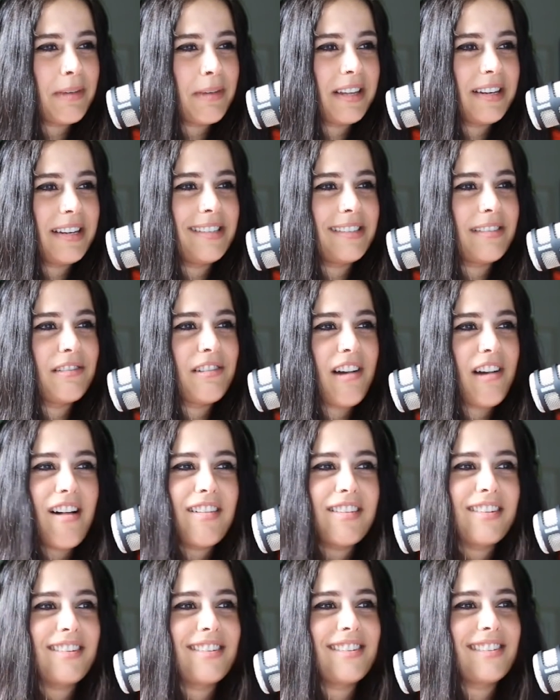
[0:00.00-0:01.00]
billions of
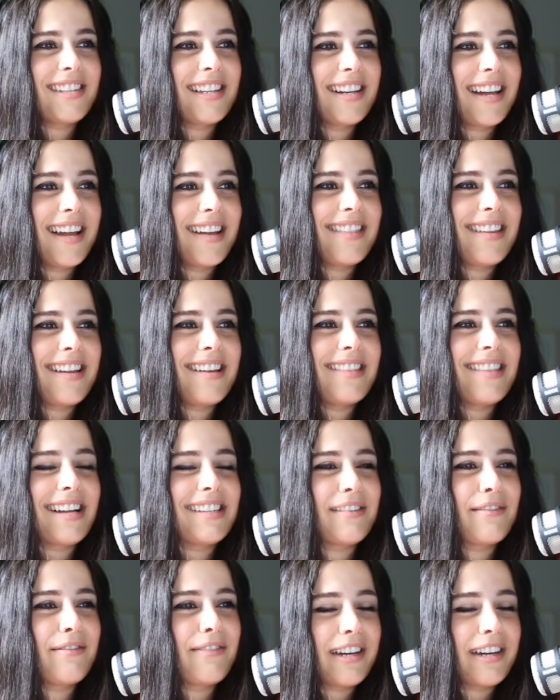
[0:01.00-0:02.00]
dollars." And I think
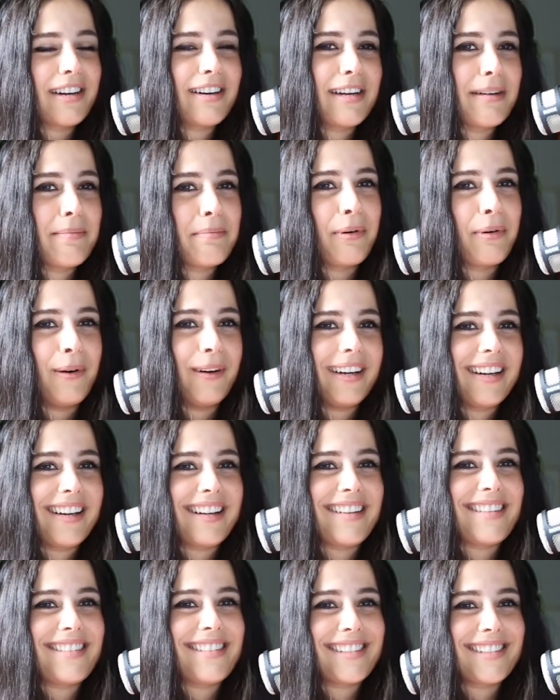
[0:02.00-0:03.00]
that's a very
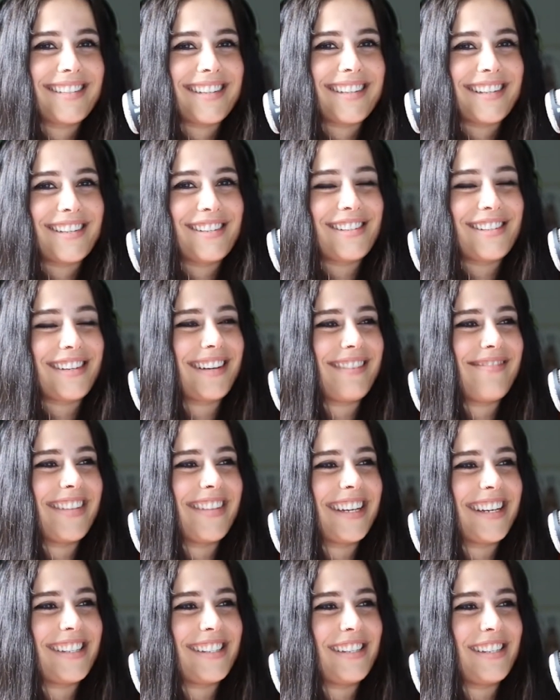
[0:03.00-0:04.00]
important distinction
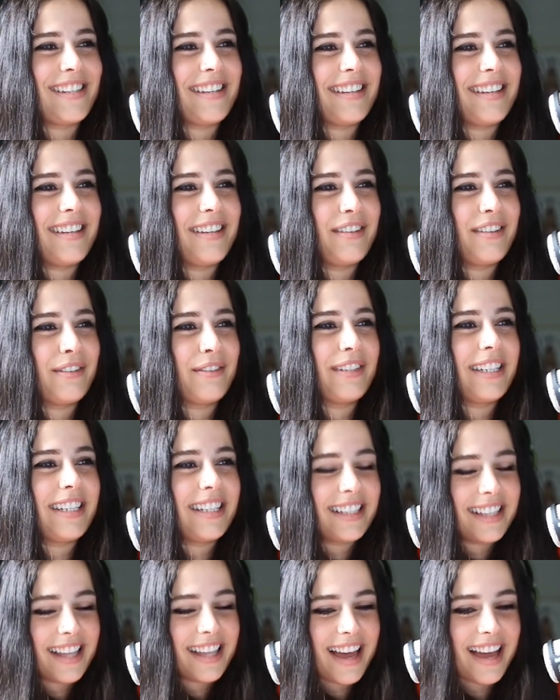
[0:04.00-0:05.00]
because you
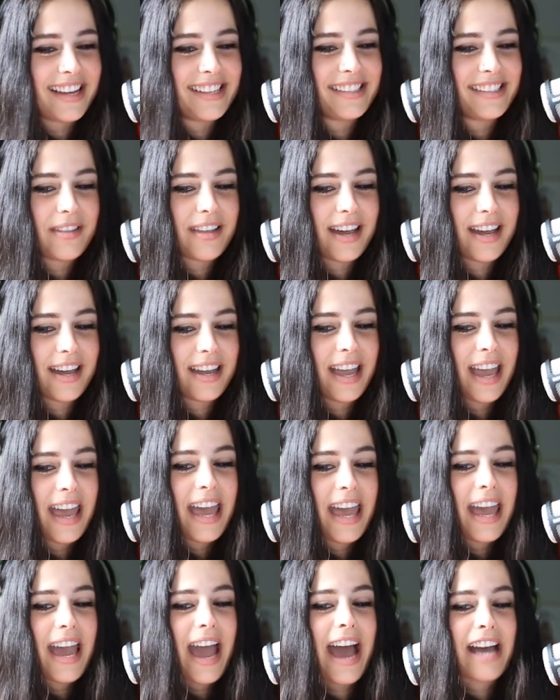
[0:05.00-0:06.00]
realize that
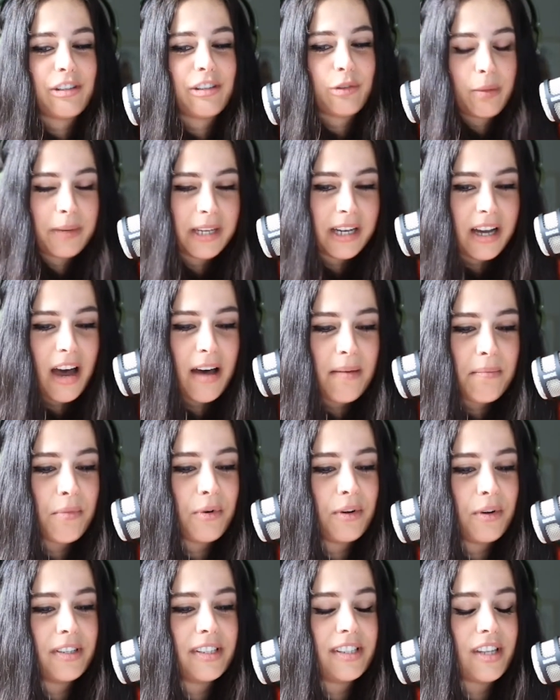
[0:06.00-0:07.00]
as we become
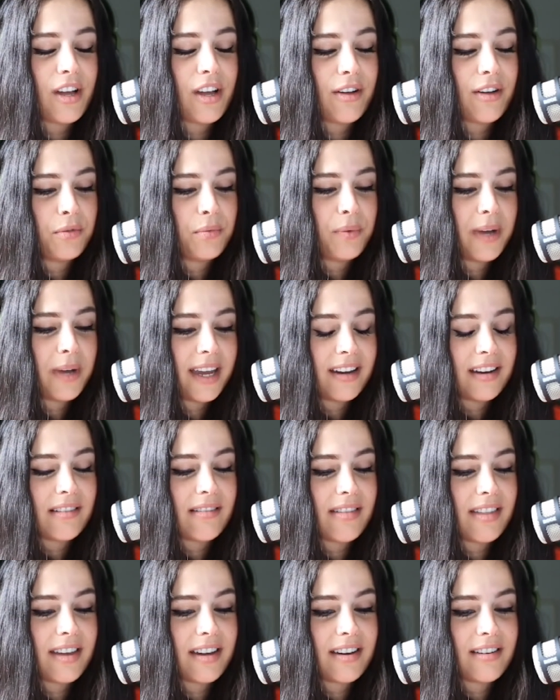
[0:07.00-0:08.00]
more
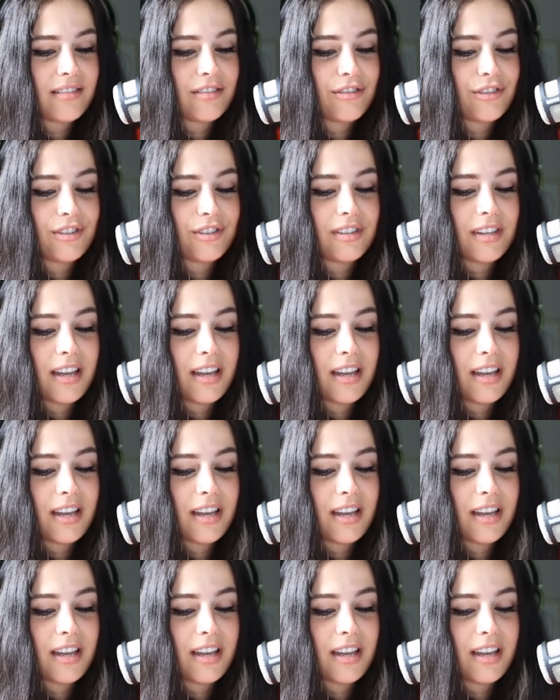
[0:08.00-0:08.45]
self-aware, there